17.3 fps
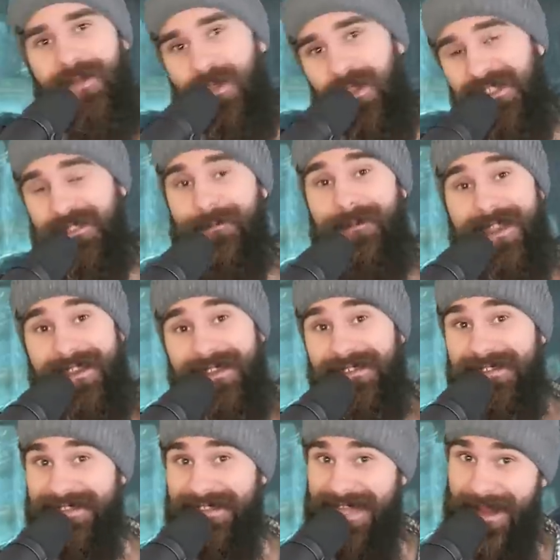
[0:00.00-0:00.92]
This
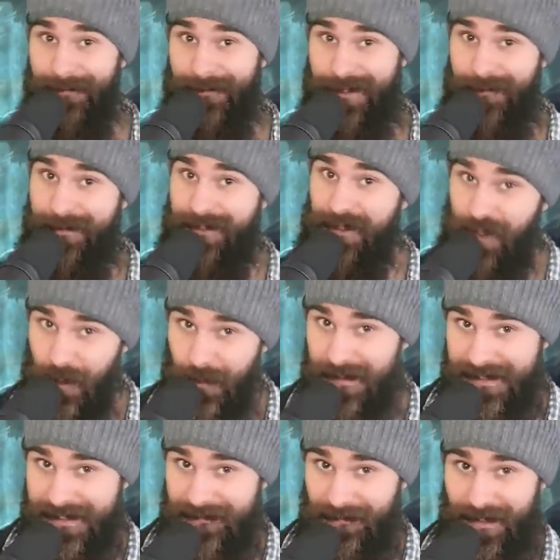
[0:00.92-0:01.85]
means,
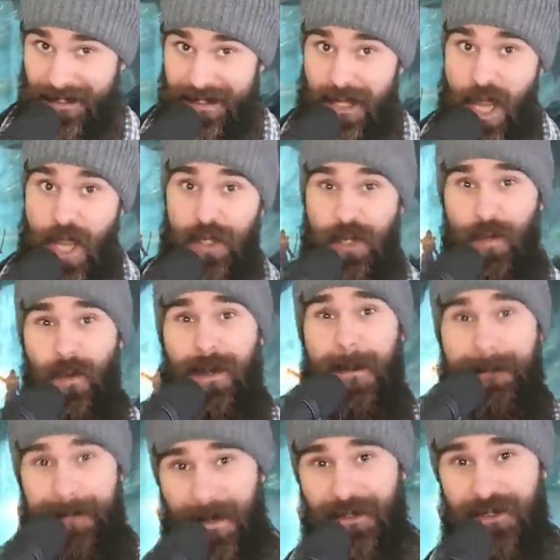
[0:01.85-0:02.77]
counterintuitively, you want to
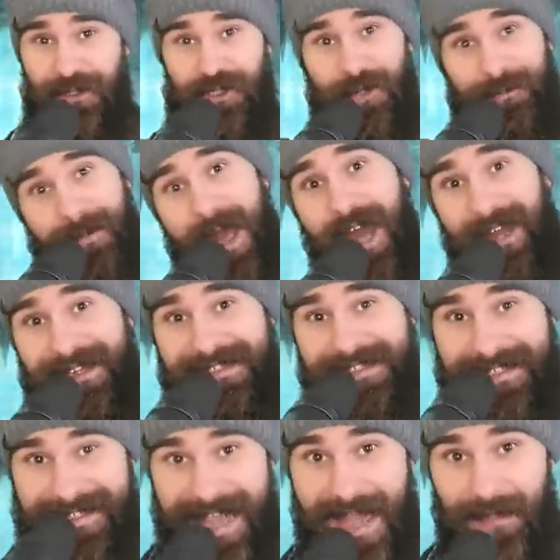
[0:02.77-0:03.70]
bunch the party
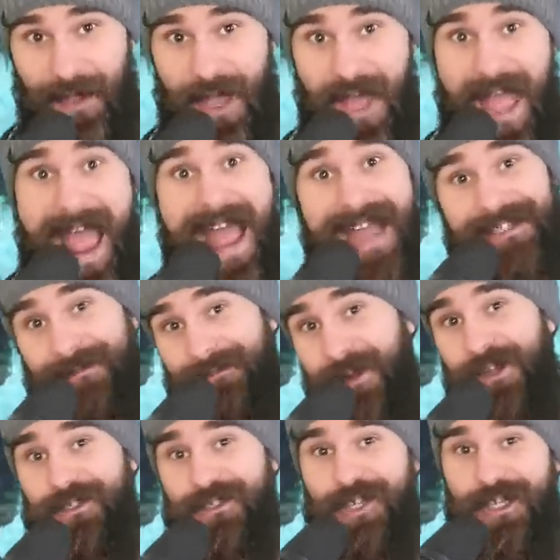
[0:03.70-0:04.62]
together as
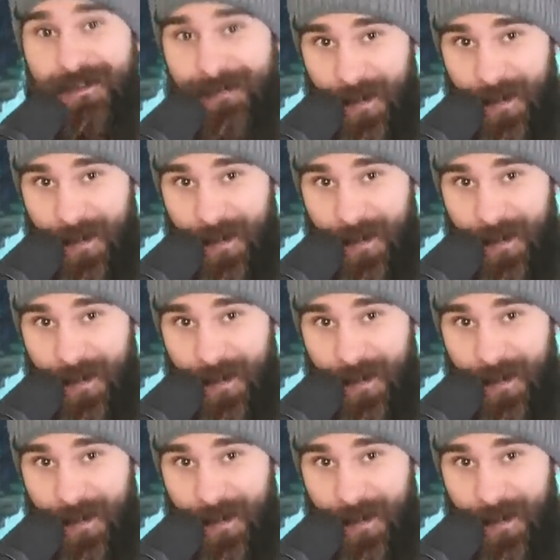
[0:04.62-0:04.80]
much as